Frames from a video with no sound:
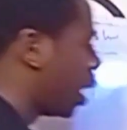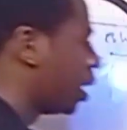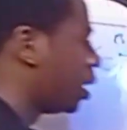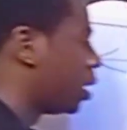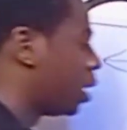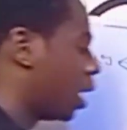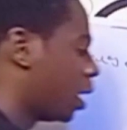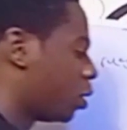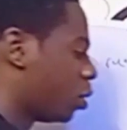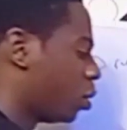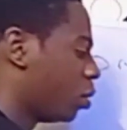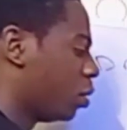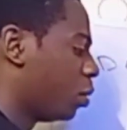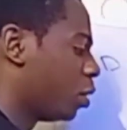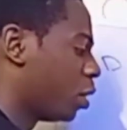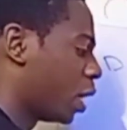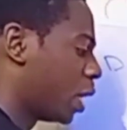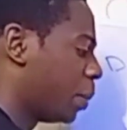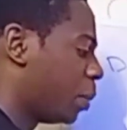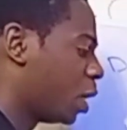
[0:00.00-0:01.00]
that will
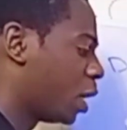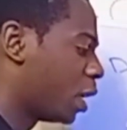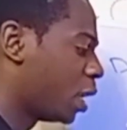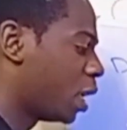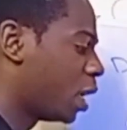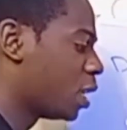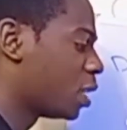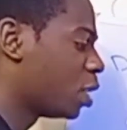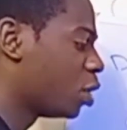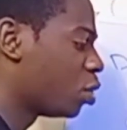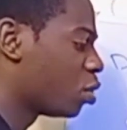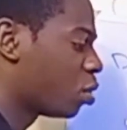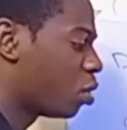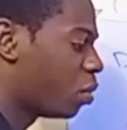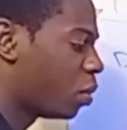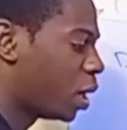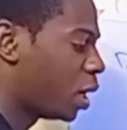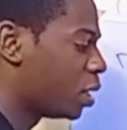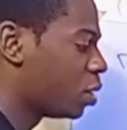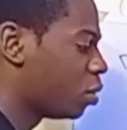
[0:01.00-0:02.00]
be creating
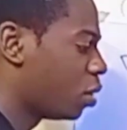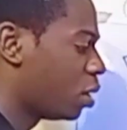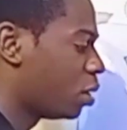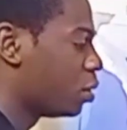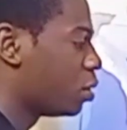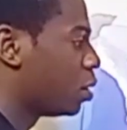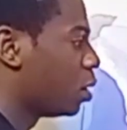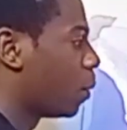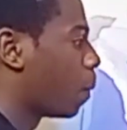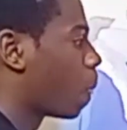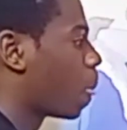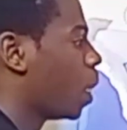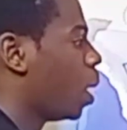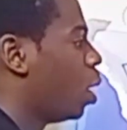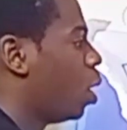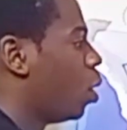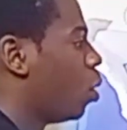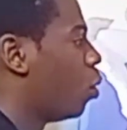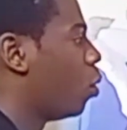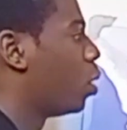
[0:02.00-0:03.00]
trauma as you are using
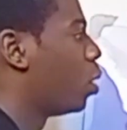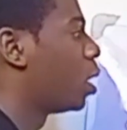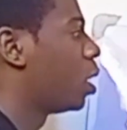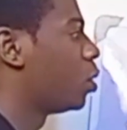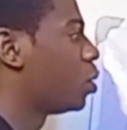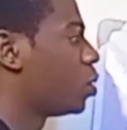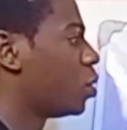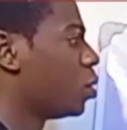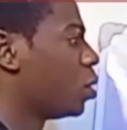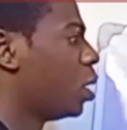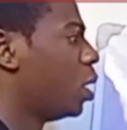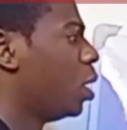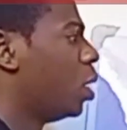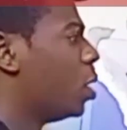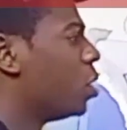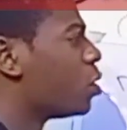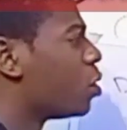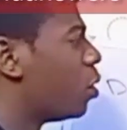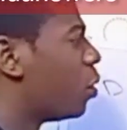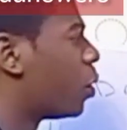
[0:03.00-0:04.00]
one out tooth.
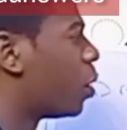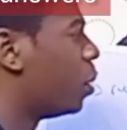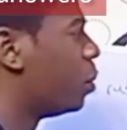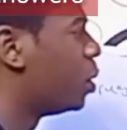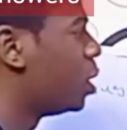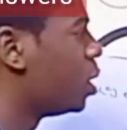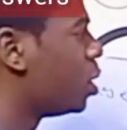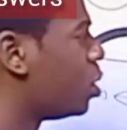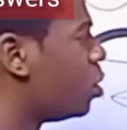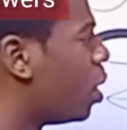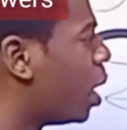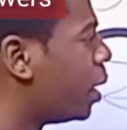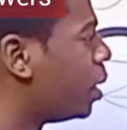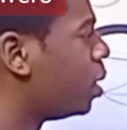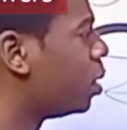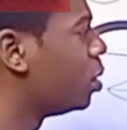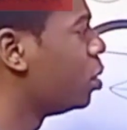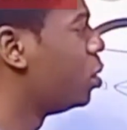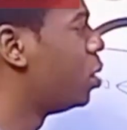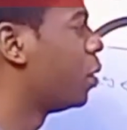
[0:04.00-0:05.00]
So from this, you
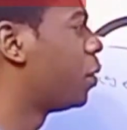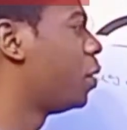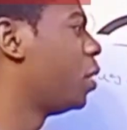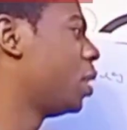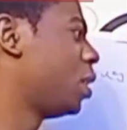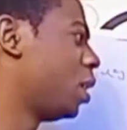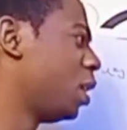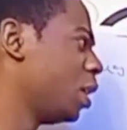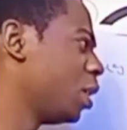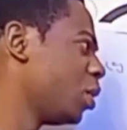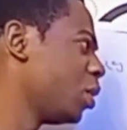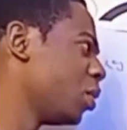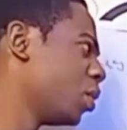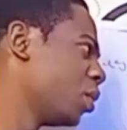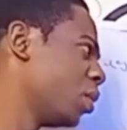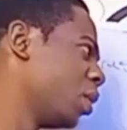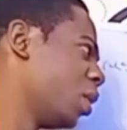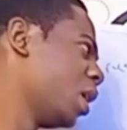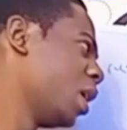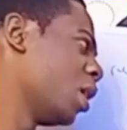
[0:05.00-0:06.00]
definitely know
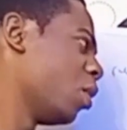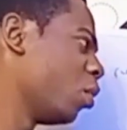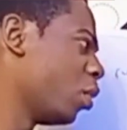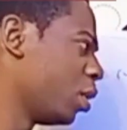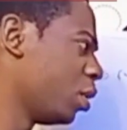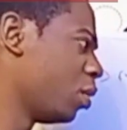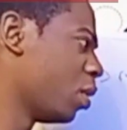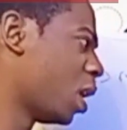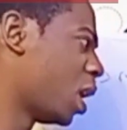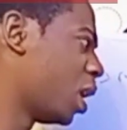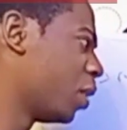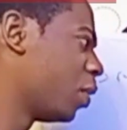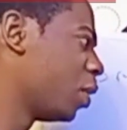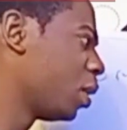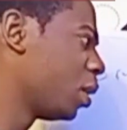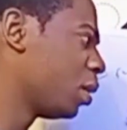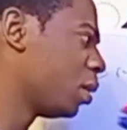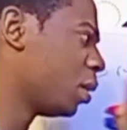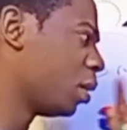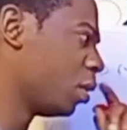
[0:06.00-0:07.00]
when you're
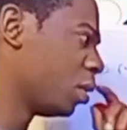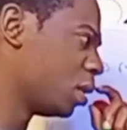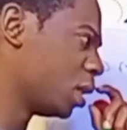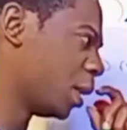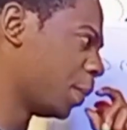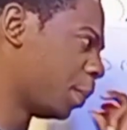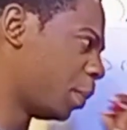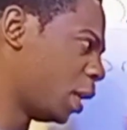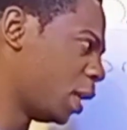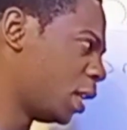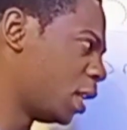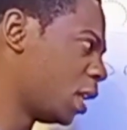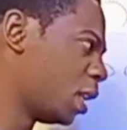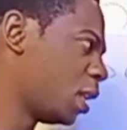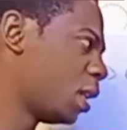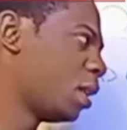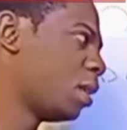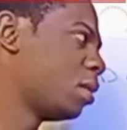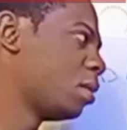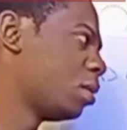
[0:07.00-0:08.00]
having bleeding
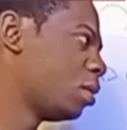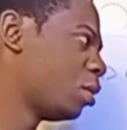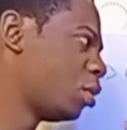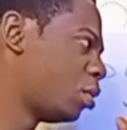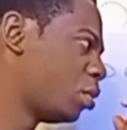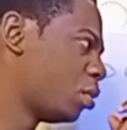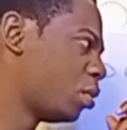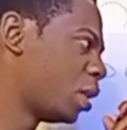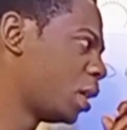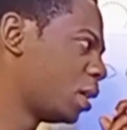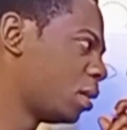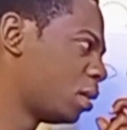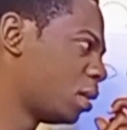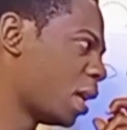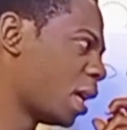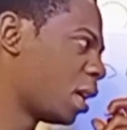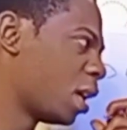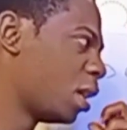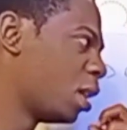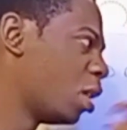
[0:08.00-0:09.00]
during,
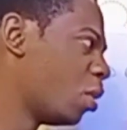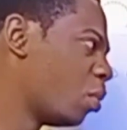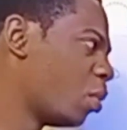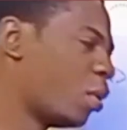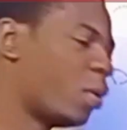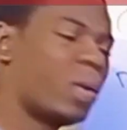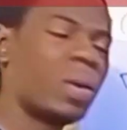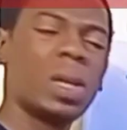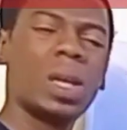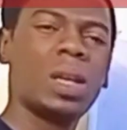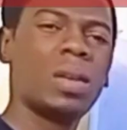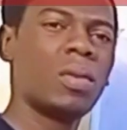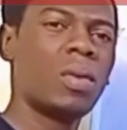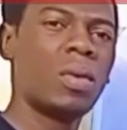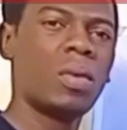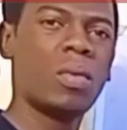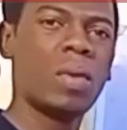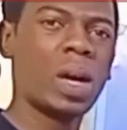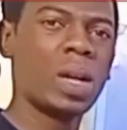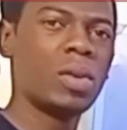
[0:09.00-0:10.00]
like in the morning or
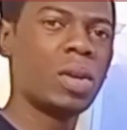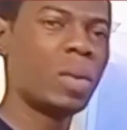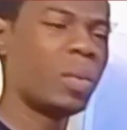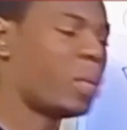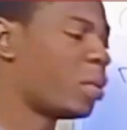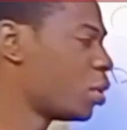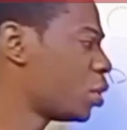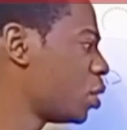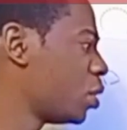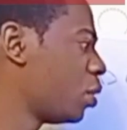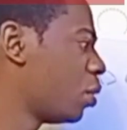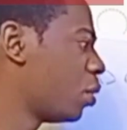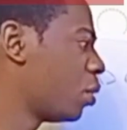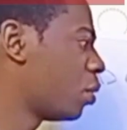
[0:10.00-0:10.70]
while you are brushing your